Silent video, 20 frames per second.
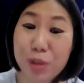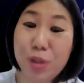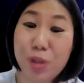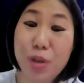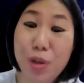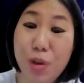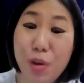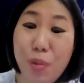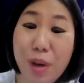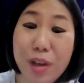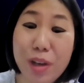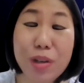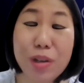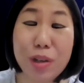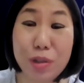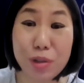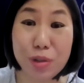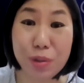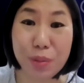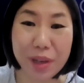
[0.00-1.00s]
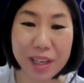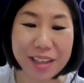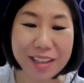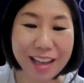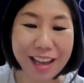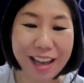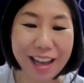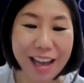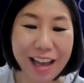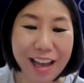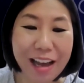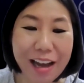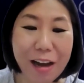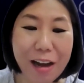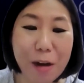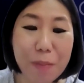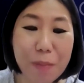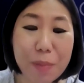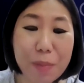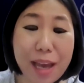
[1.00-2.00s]
to know what you're doing.
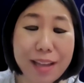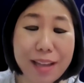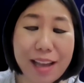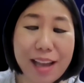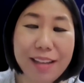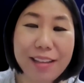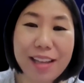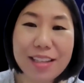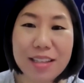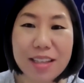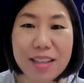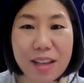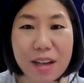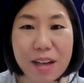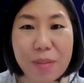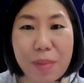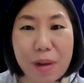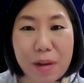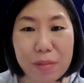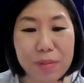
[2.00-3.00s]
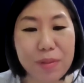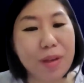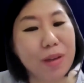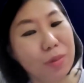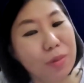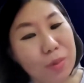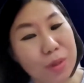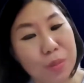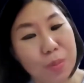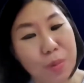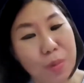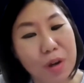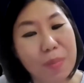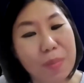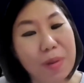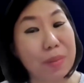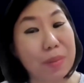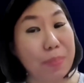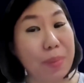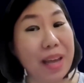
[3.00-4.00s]
And that's the thing about, we spoke
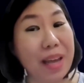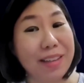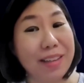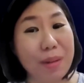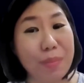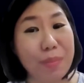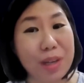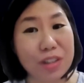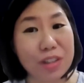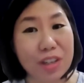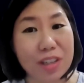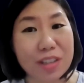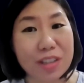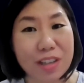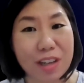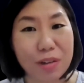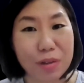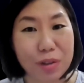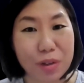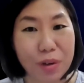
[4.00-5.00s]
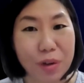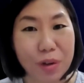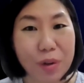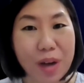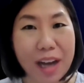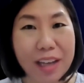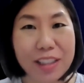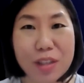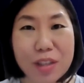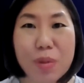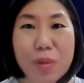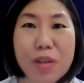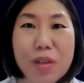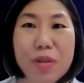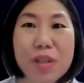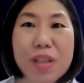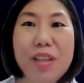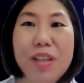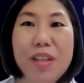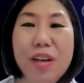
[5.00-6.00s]
about the pandemic just now, you know. I just wanted
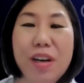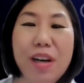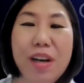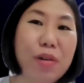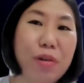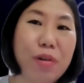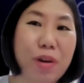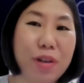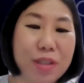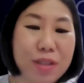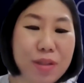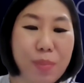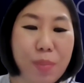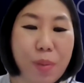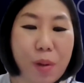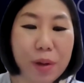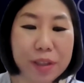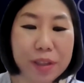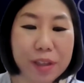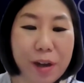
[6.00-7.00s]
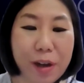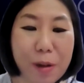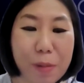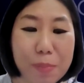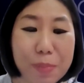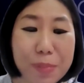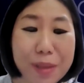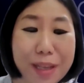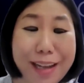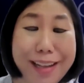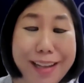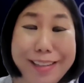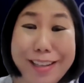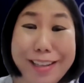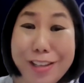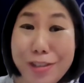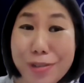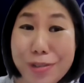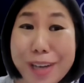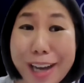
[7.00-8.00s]
to hear across the board,
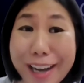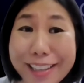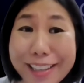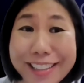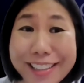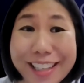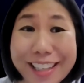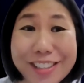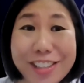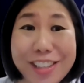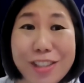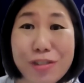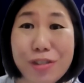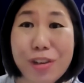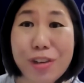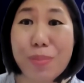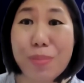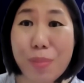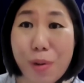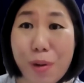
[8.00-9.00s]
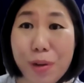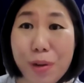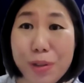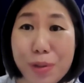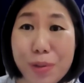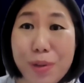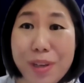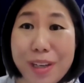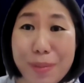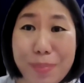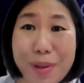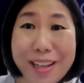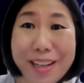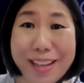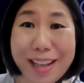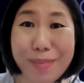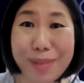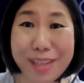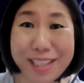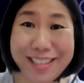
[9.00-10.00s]
did you guys actually trade more during the
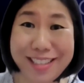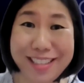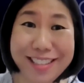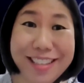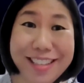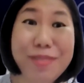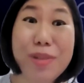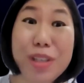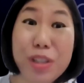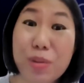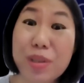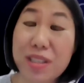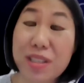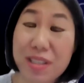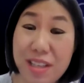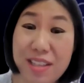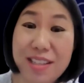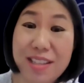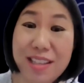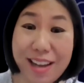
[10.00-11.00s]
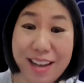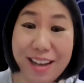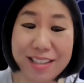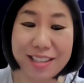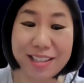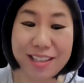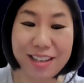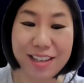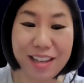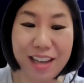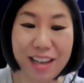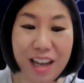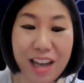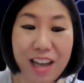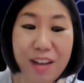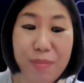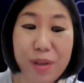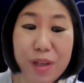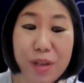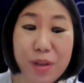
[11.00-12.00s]
pandemic season, which was since last year?
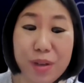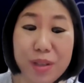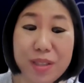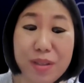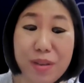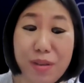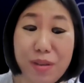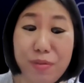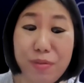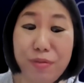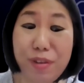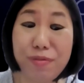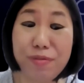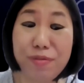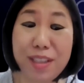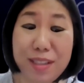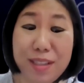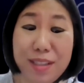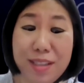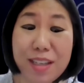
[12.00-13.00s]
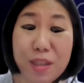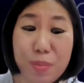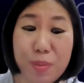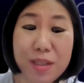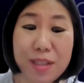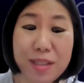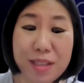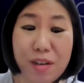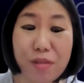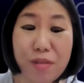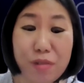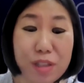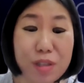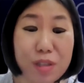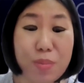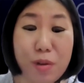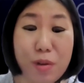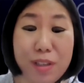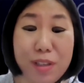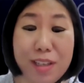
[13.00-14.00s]
Because 56% of
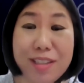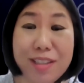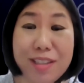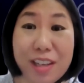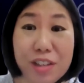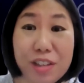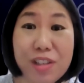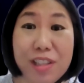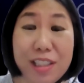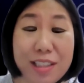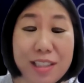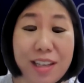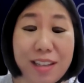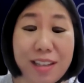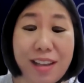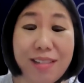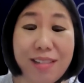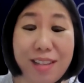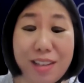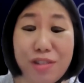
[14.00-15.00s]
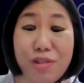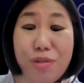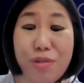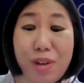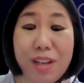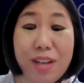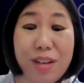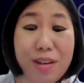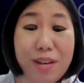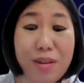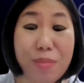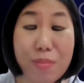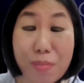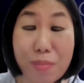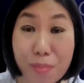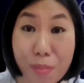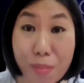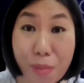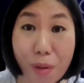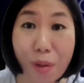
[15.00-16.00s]
respondents actually said that they traded
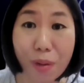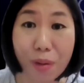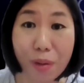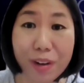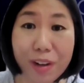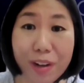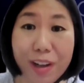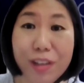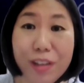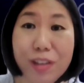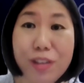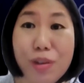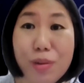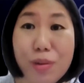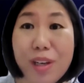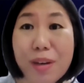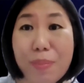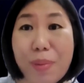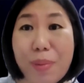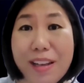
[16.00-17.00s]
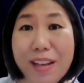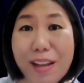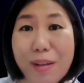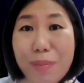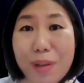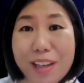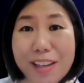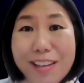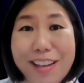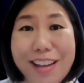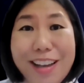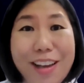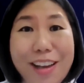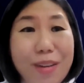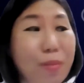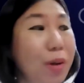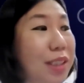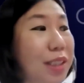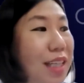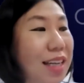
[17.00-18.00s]
more during the pandemic.
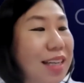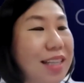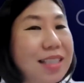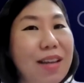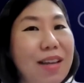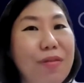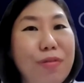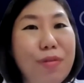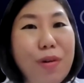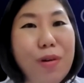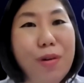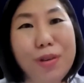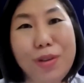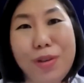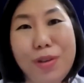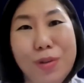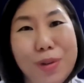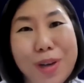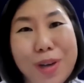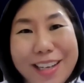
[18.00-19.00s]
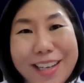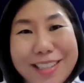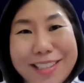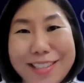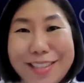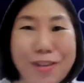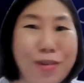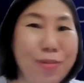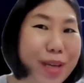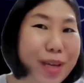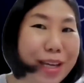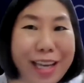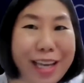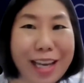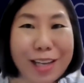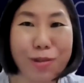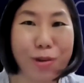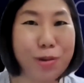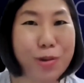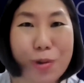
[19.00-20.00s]
Was that the same for you guys? Could be a
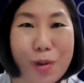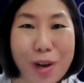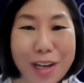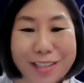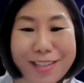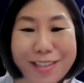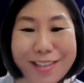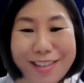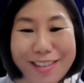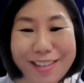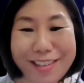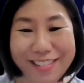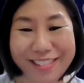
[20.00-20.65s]
yes or no answer.